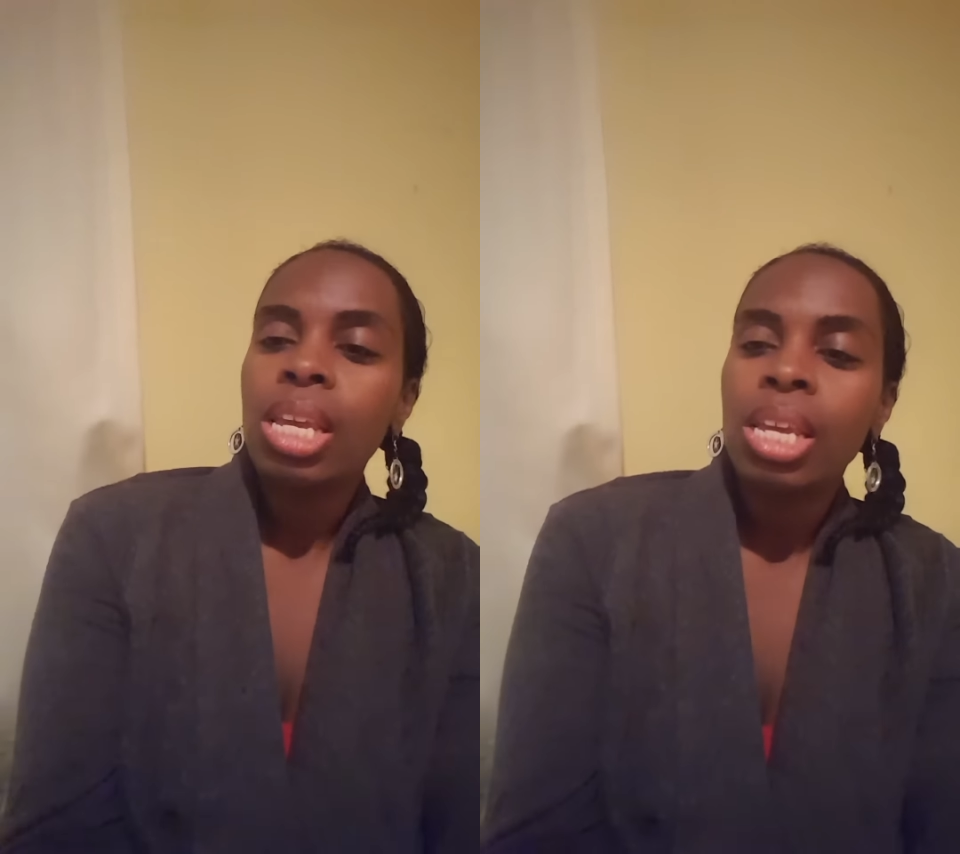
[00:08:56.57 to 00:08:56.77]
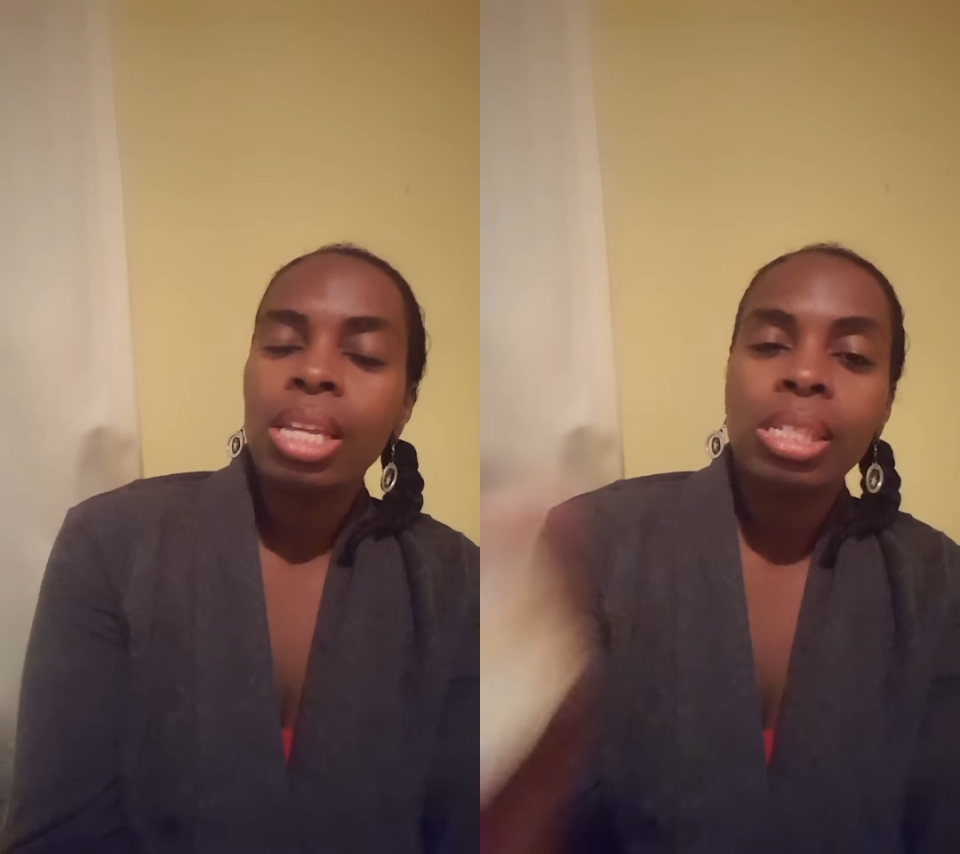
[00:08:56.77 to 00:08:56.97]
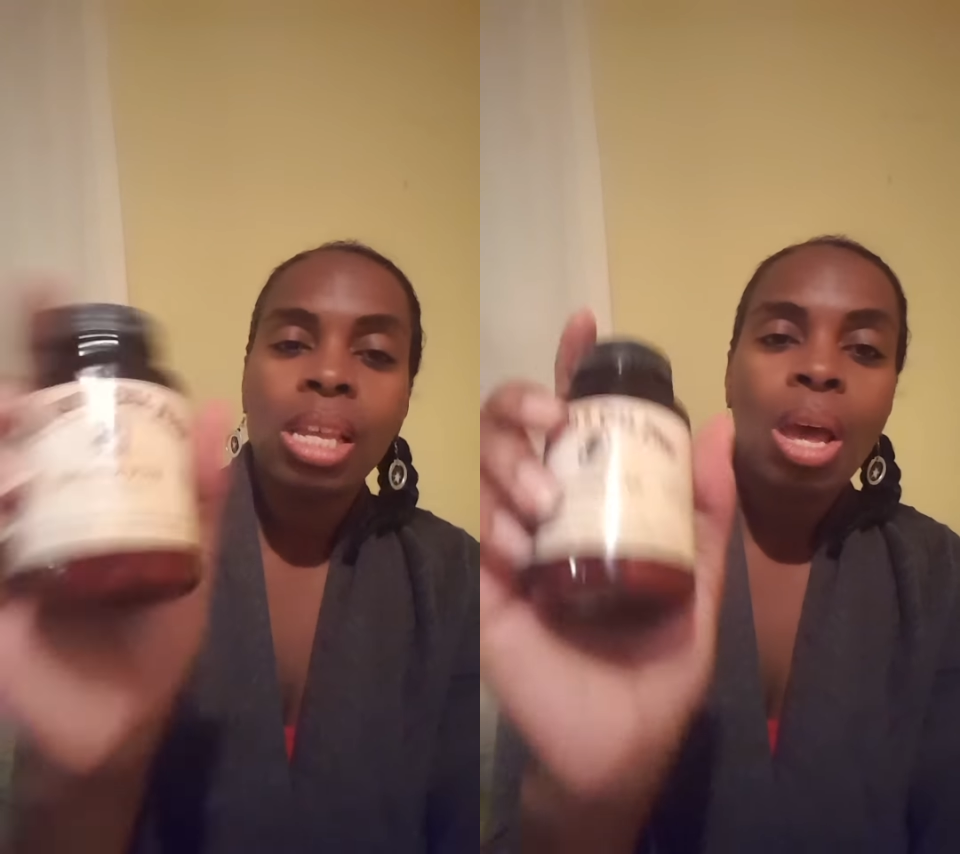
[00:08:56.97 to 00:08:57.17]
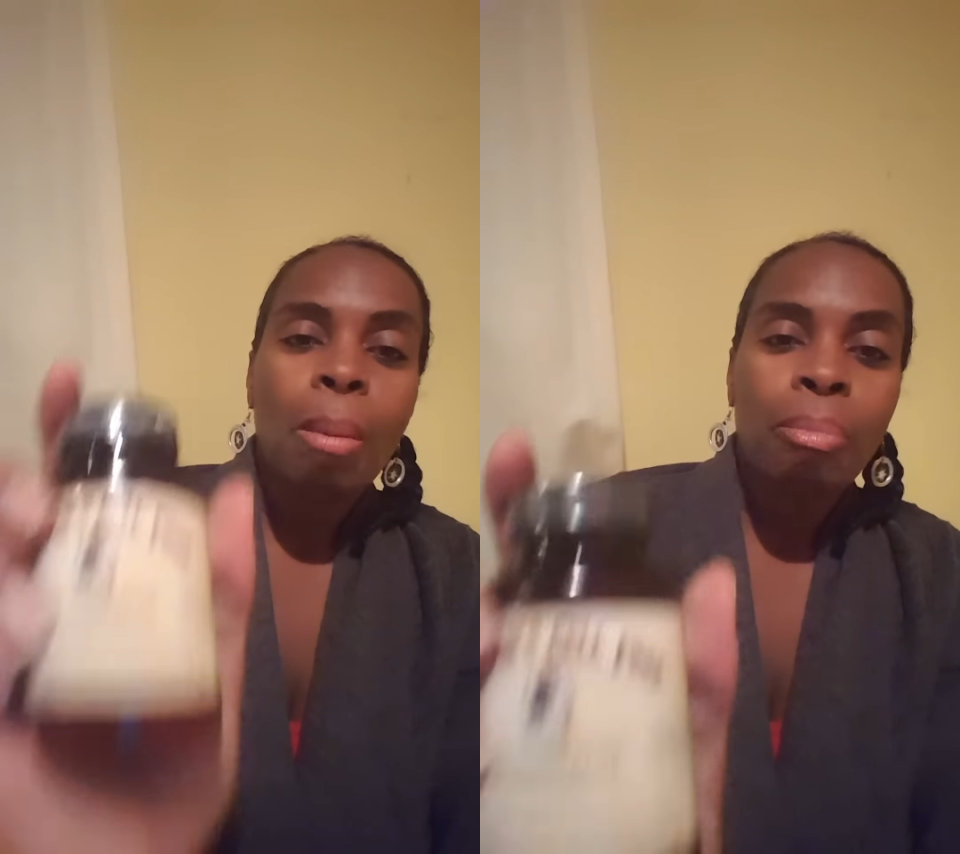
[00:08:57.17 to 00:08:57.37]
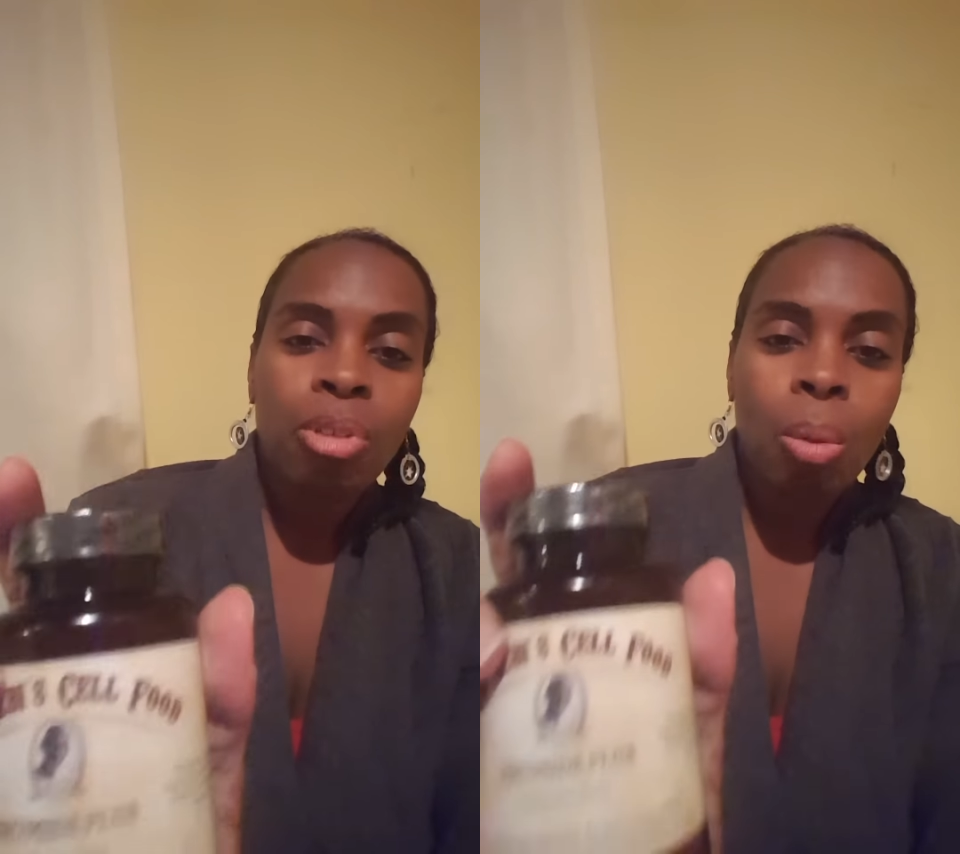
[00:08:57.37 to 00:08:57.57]
is
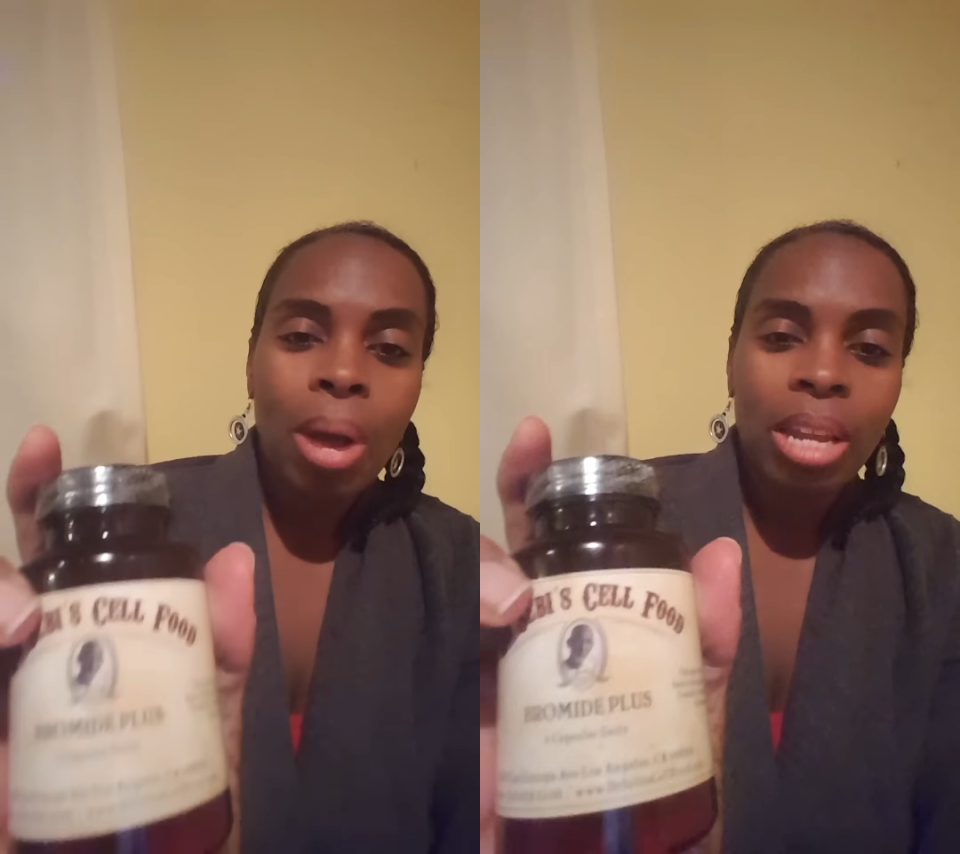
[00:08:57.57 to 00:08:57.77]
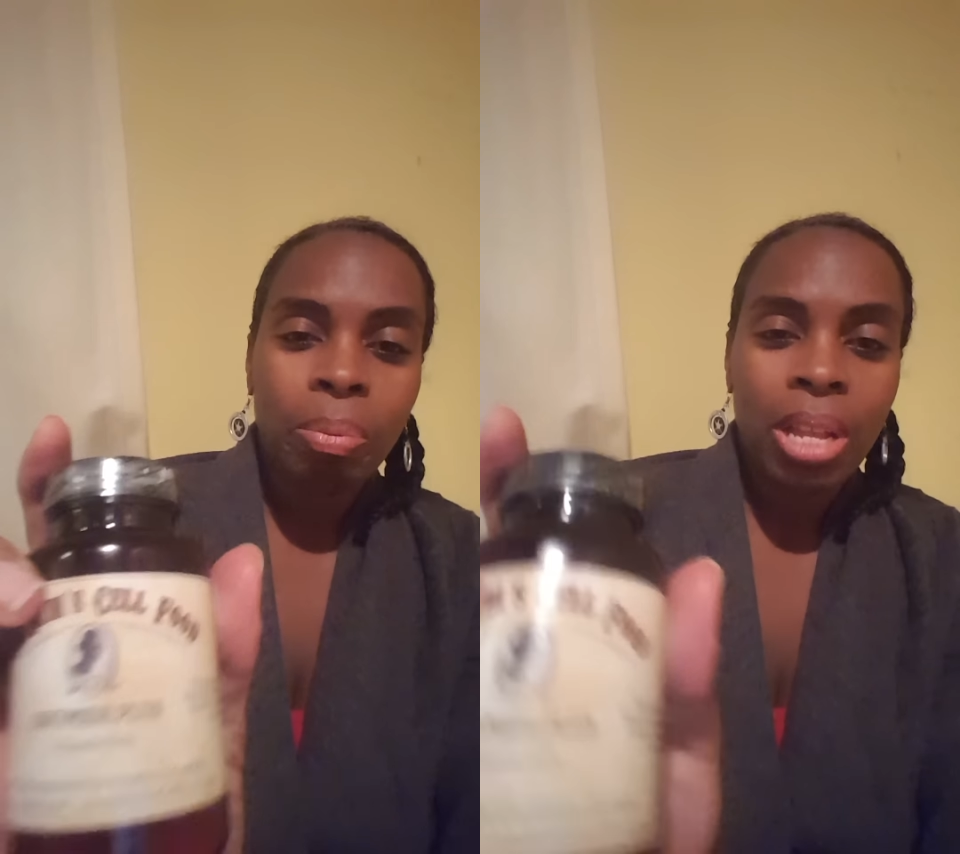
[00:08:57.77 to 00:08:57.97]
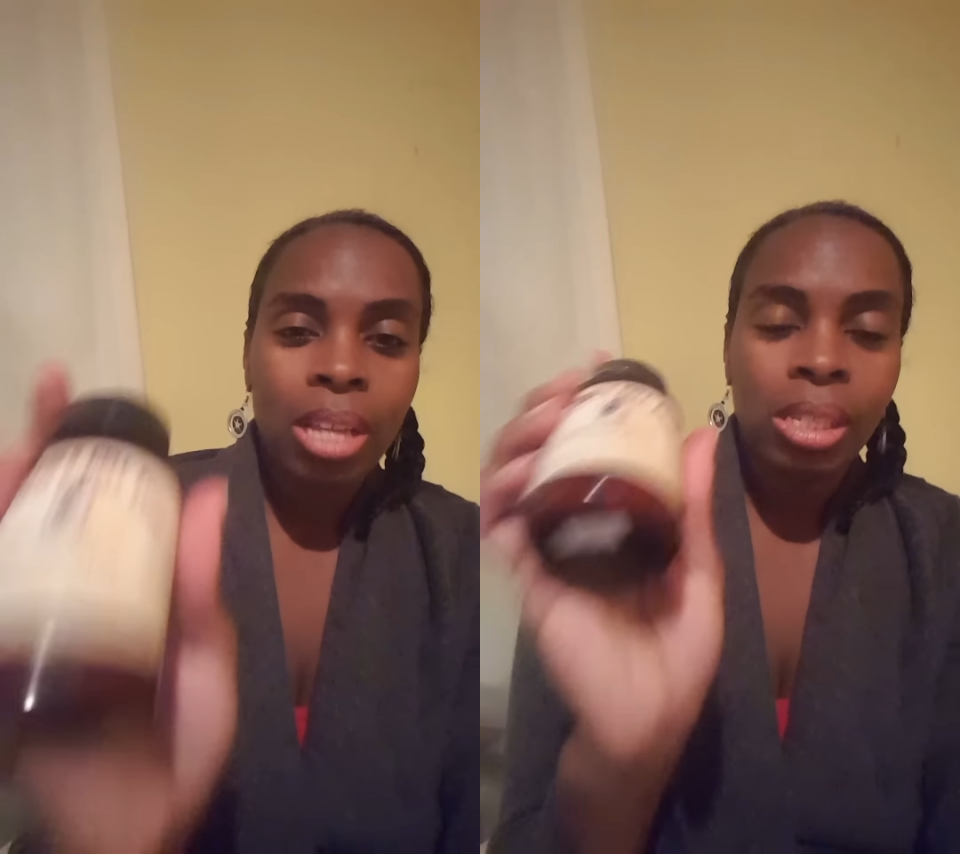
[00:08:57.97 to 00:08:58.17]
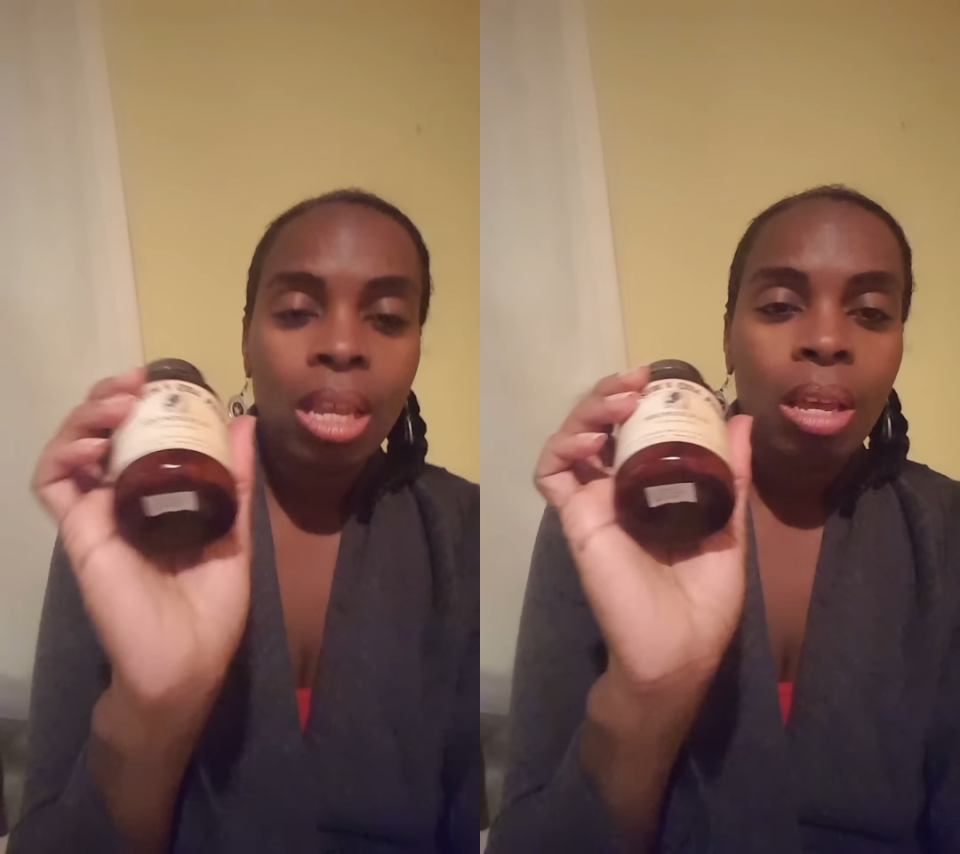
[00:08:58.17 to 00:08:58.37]
Bromide Plus.